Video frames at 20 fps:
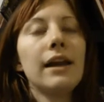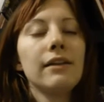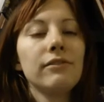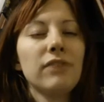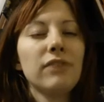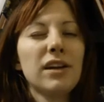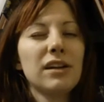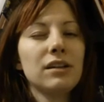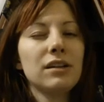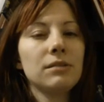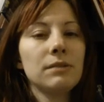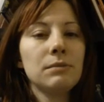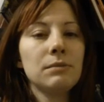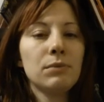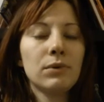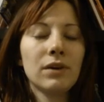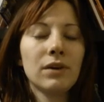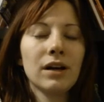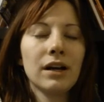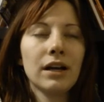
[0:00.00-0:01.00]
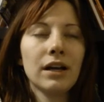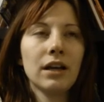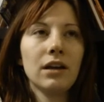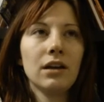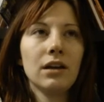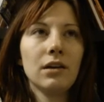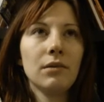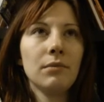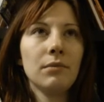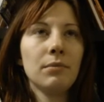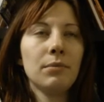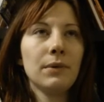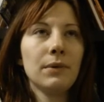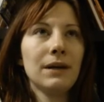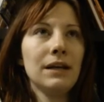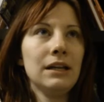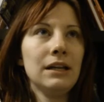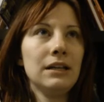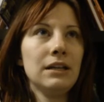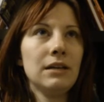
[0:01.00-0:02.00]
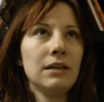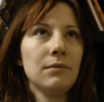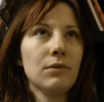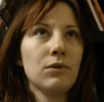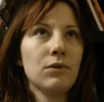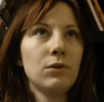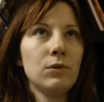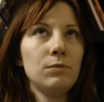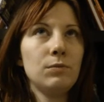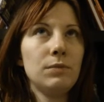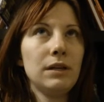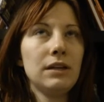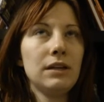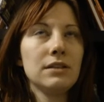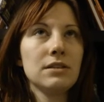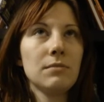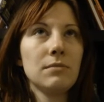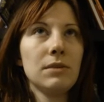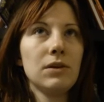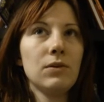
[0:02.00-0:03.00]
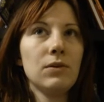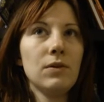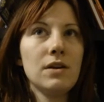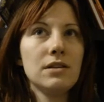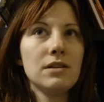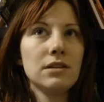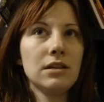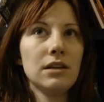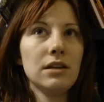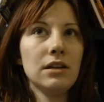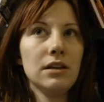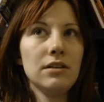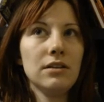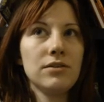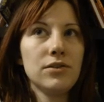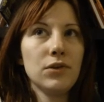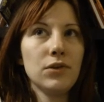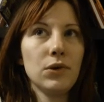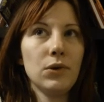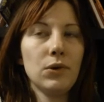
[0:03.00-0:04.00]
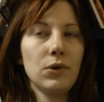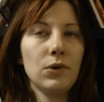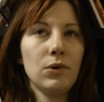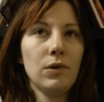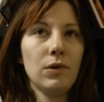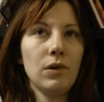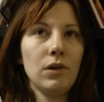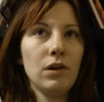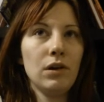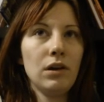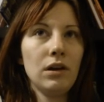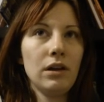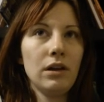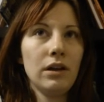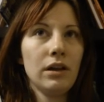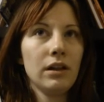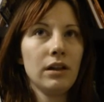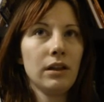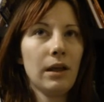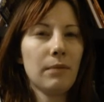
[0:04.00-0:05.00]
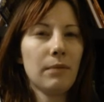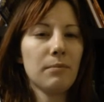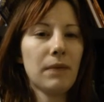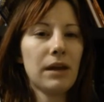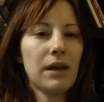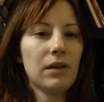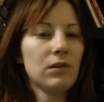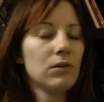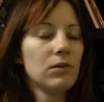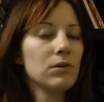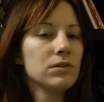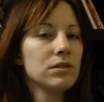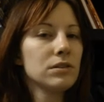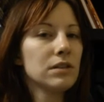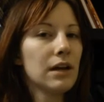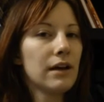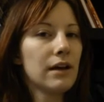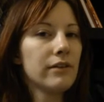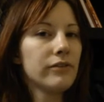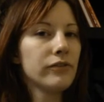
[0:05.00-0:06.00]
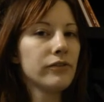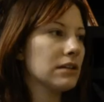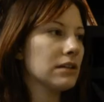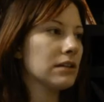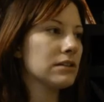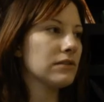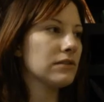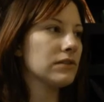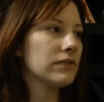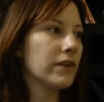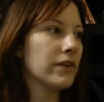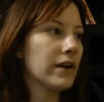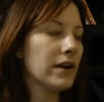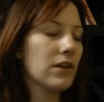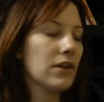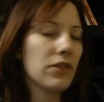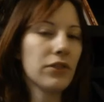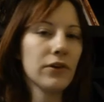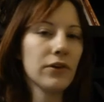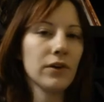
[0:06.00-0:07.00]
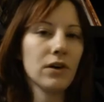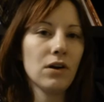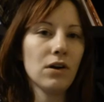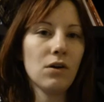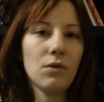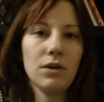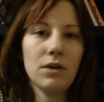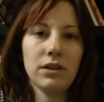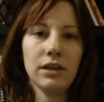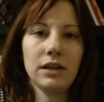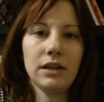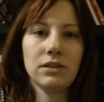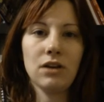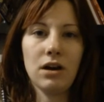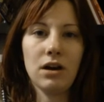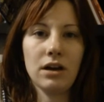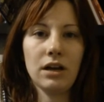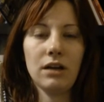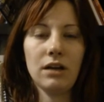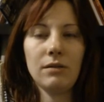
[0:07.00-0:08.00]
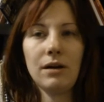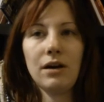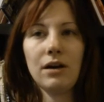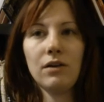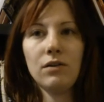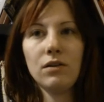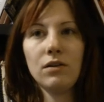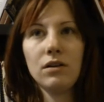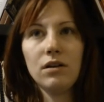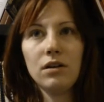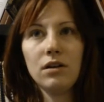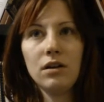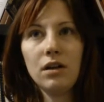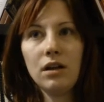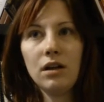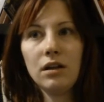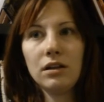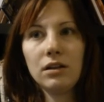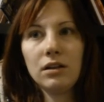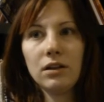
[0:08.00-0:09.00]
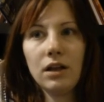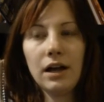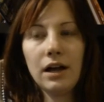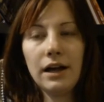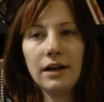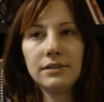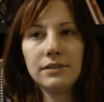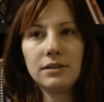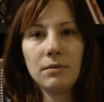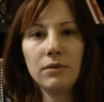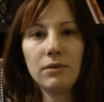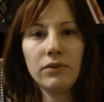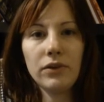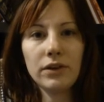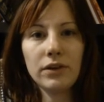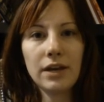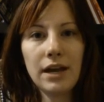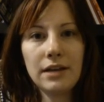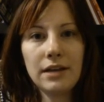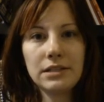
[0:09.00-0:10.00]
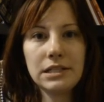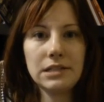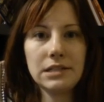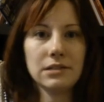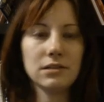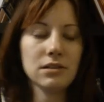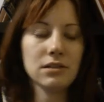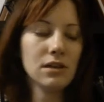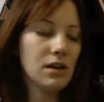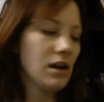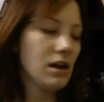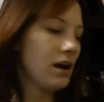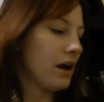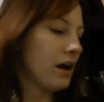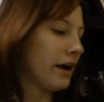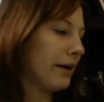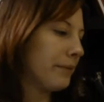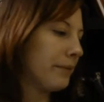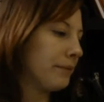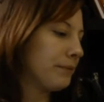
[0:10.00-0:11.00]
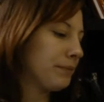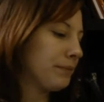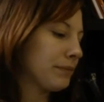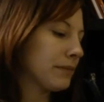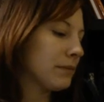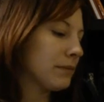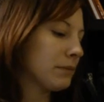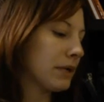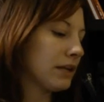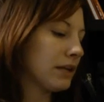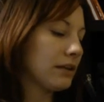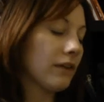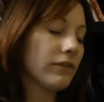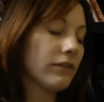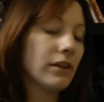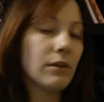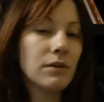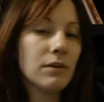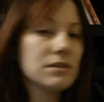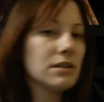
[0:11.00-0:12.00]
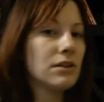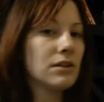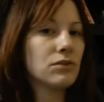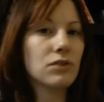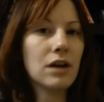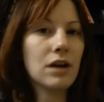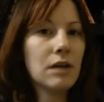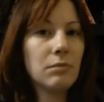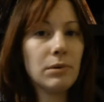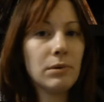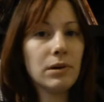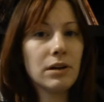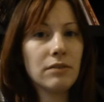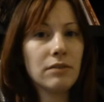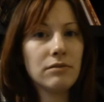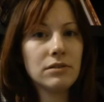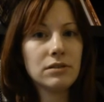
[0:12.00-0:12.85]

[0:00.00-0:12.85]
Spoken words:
didn't find it to be boring, but it could be to somebody who isn't into like medical stuff, because it was very thorough with like talking about some of her cases. But it definitely wasn't a dry book.